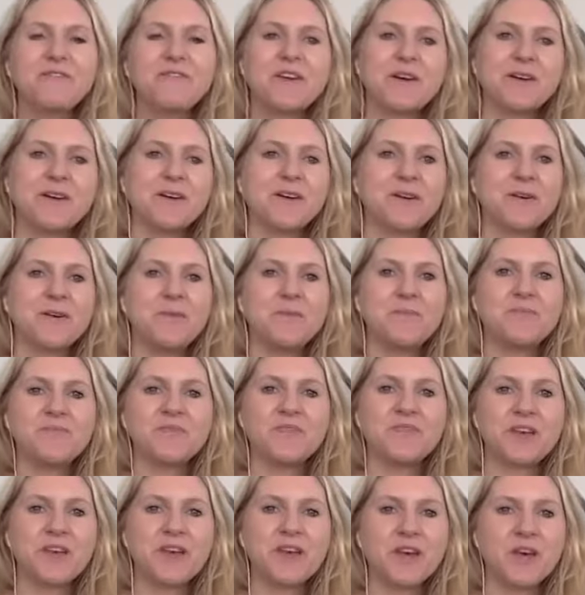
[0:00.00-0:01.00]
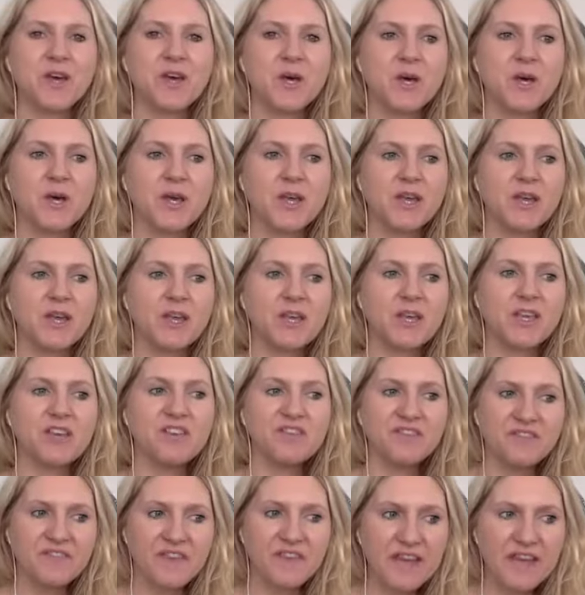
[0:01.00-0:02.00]
the, the
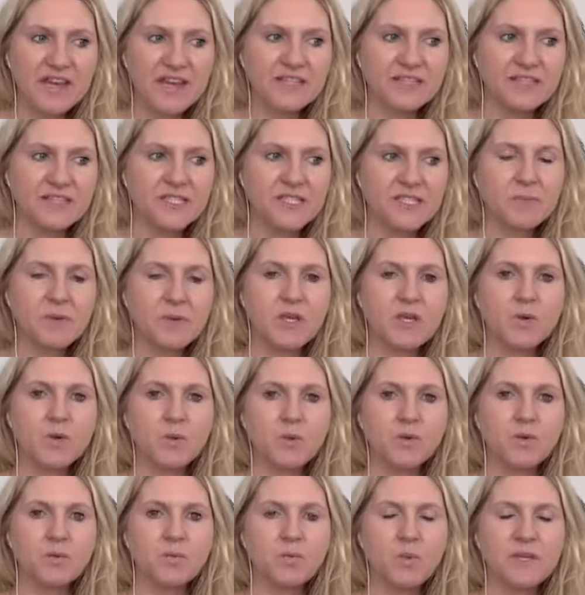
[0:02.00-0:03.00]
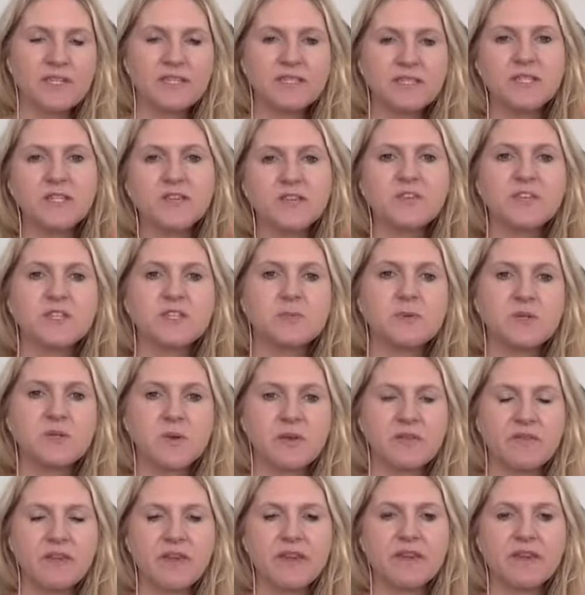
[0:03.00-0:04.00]
events, but you, what's the difference
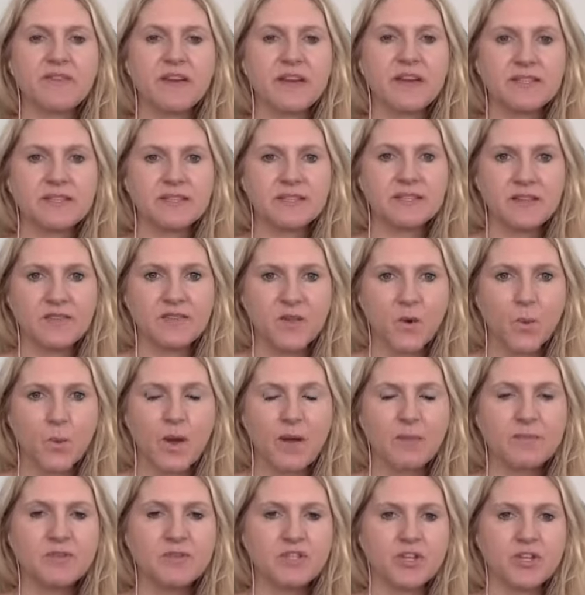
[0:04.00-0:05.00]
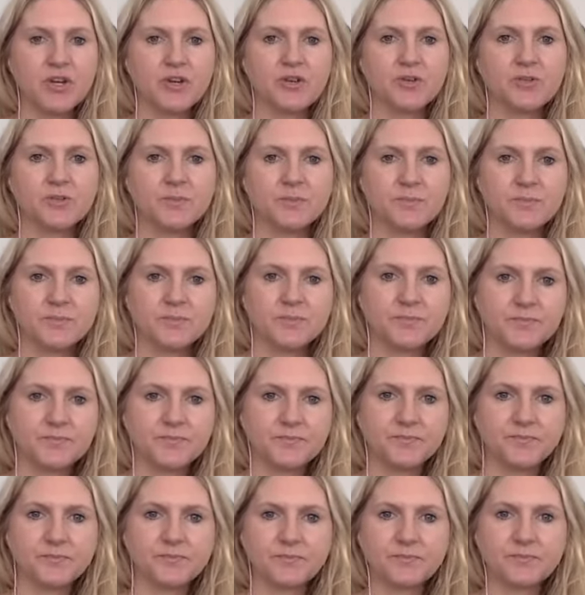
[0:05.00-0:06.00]
between the events and the web show?
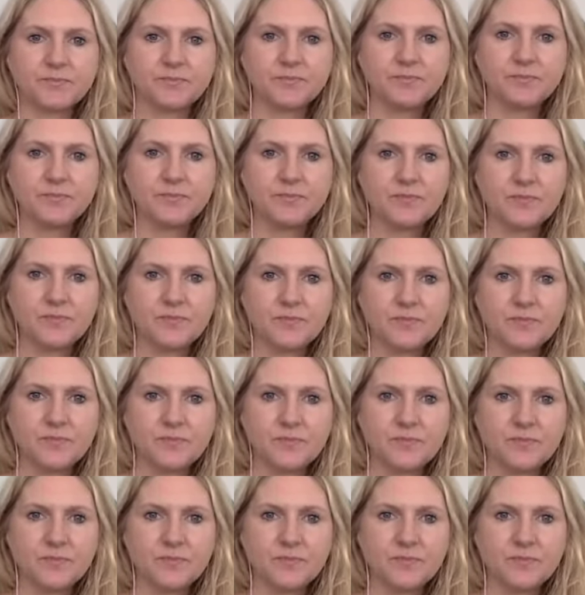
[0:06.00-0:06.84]
So,